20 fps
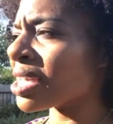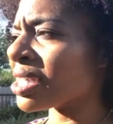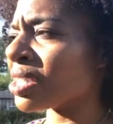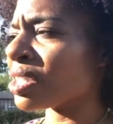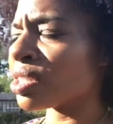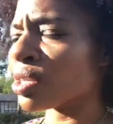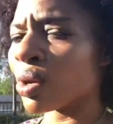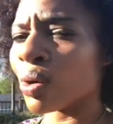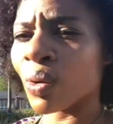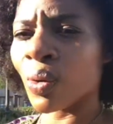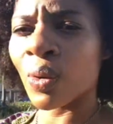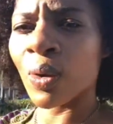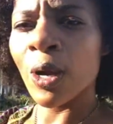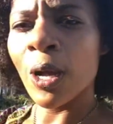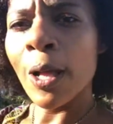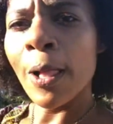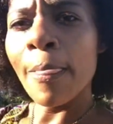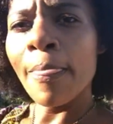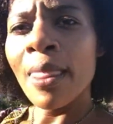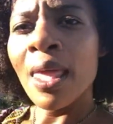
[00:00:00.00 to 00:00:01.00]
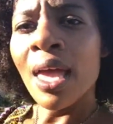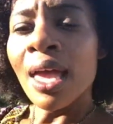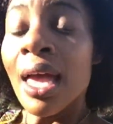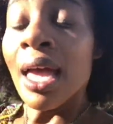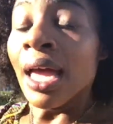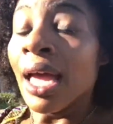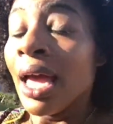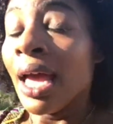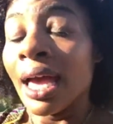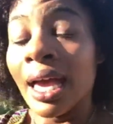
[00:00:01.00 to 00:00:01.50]
And so,
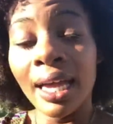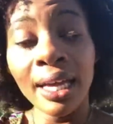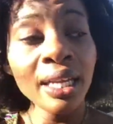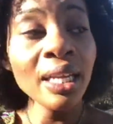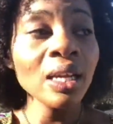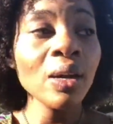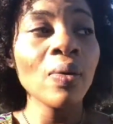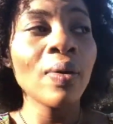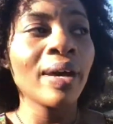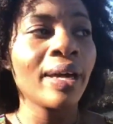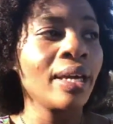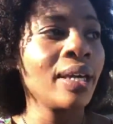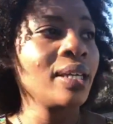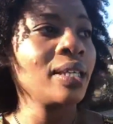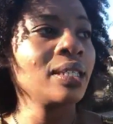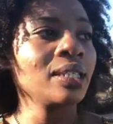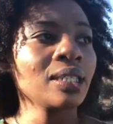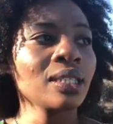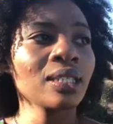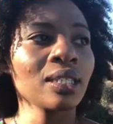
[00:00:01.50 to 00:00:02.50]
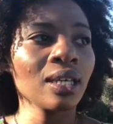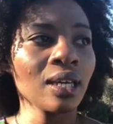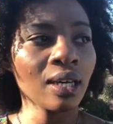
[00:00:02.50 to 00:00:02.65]
anyways,